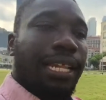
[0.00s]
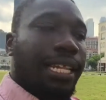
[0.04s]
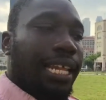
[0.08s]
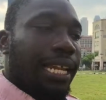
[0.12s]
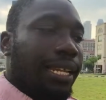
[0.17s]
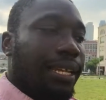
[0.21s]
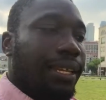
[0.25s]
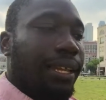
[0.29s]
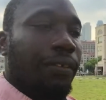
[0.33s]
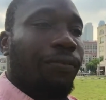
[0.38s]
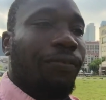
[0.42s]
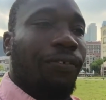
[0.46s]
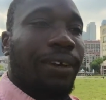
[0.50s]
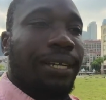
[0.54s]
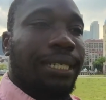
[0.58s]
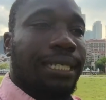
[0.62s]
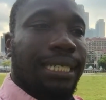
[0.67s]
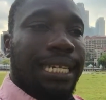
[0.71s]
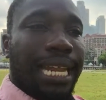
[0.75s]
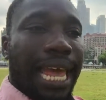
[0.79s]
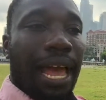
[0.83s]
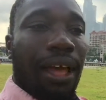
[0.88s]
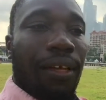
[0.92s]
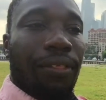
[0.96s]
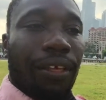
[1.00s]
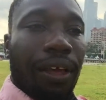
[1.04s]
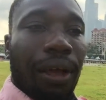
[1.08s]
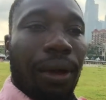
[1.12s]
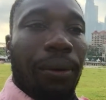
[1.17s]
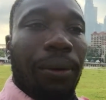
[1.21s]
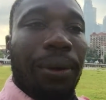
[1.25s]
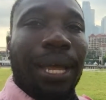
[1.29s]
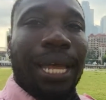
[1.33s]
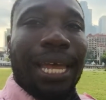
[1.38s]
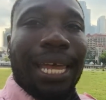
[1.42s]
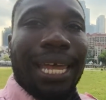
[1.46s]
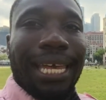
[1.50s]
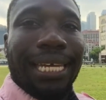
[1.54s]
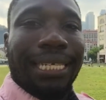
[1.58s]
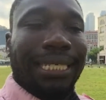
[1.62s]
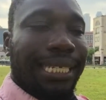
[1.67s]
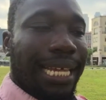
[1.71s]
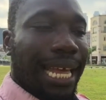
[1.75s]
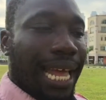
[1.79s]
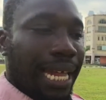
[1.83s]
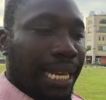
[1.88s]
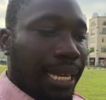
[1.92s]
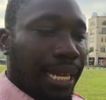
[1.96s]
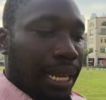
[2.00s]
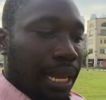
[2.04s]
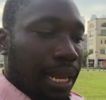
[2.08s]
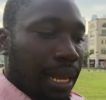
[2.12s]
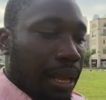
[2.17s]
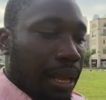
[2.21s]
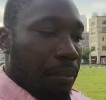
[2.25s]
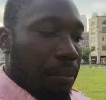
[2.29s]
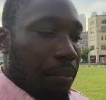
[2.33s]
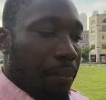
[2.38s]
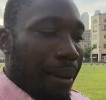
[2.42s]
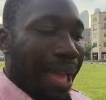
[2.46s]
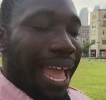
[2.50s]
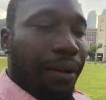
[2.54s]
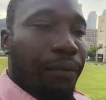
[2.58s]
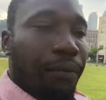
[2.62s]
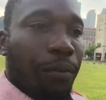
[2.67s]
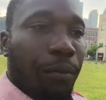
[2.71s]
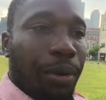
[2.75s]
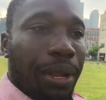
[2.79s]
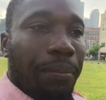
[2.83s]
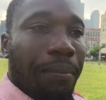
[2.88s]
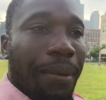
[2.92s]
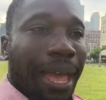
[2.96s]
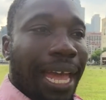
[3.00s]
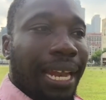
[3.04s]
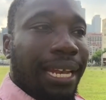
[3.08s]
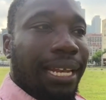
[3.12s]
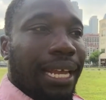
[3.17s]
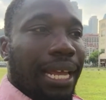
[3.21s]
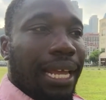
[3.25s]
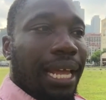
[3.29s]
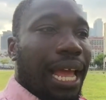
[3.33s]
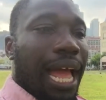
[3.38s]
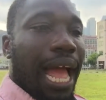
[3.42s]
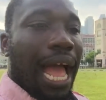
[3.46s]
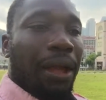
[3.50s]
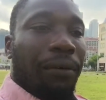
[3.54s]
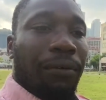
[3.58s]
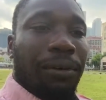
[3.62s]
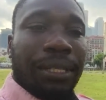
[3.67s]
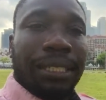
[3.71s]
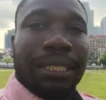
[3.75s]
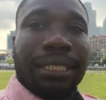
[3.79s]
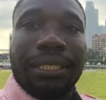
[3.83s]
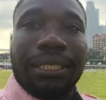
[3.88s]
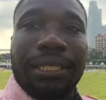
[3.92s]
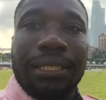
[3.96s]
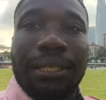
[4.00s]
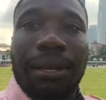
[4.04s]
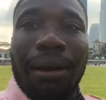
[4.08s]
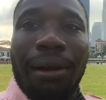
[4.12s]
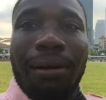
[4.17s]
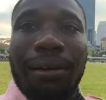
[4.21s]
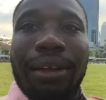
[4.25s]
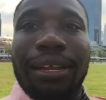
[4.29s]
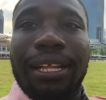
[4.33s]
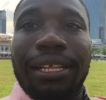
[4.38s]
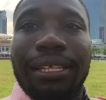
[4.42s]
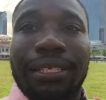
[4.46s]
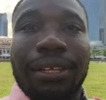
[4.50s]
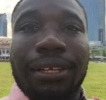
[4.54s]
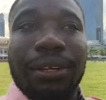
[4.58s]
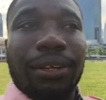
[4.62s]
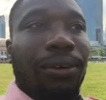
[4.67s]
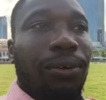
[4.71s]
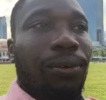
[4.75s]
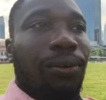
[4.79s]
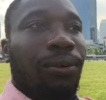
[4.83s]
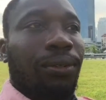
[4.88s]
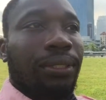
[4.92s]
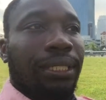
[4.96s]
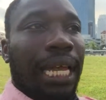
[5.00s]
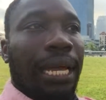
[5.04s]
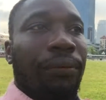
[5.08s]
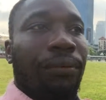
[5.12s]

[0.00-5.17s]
The difference now, though, is that back when we met, I was talking in circles.